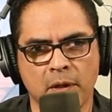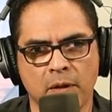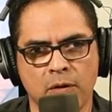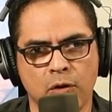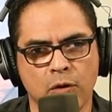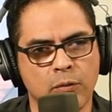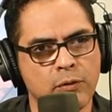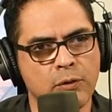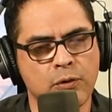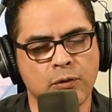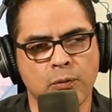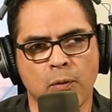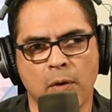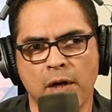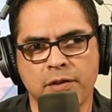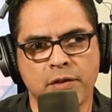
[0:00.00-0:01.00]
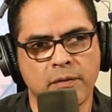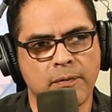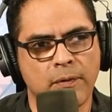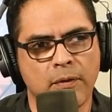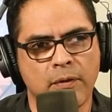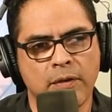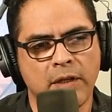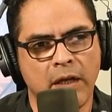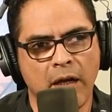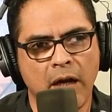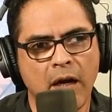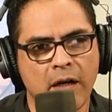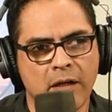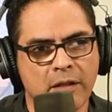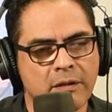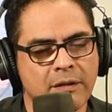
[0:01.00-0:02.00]
you will just watch it from the
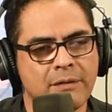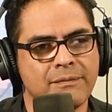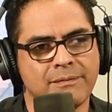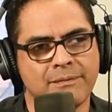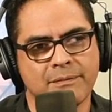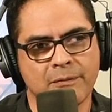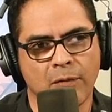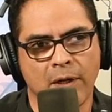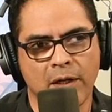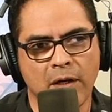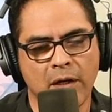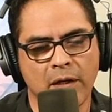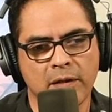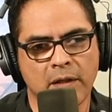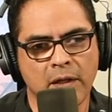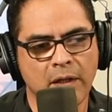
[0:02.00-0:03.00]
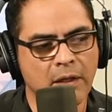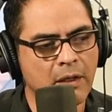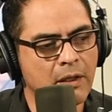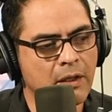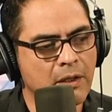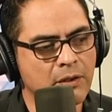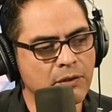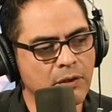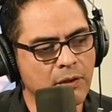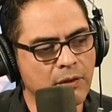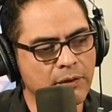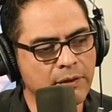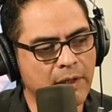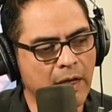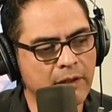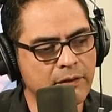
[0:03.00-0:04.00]
air why not so
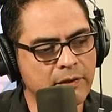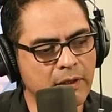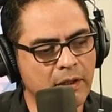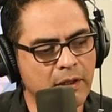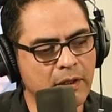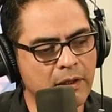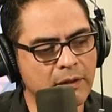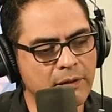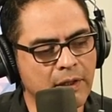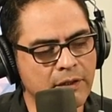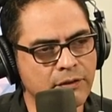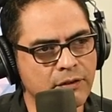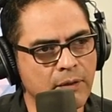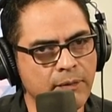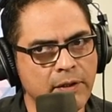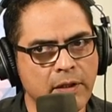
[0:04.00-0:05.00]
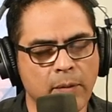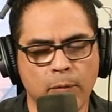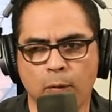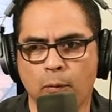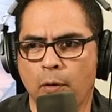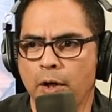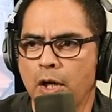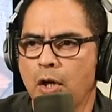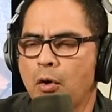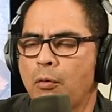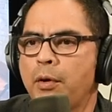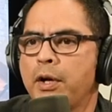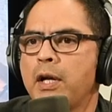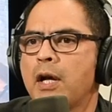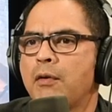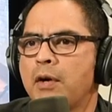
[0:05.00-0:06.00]
that's uh, that's something that i'm working on
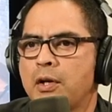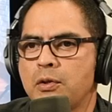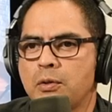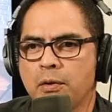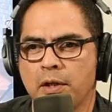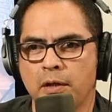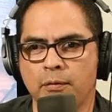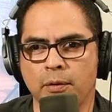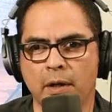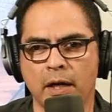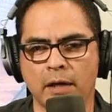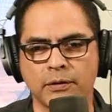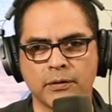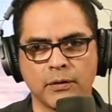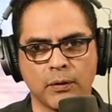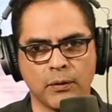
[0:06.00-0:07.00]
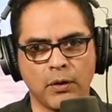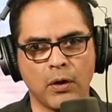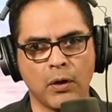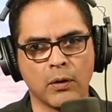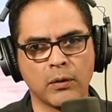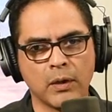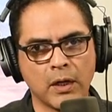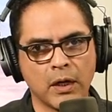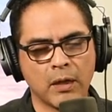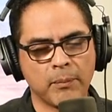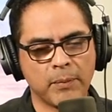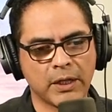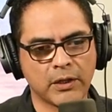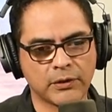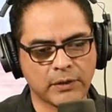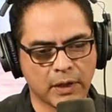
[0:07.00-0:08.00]
right now actually if you guys don't know
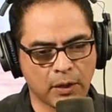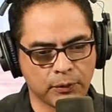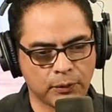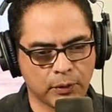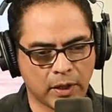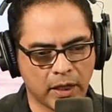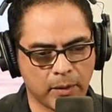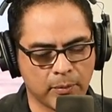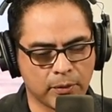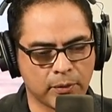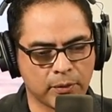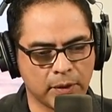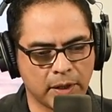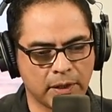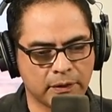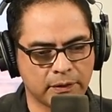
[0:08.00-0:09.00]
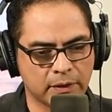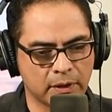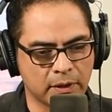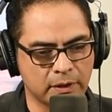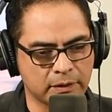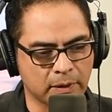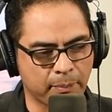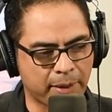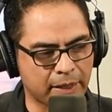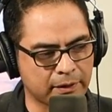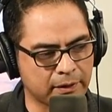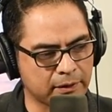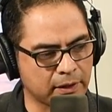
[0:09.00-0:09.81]
because cloud to cable is a, is a patent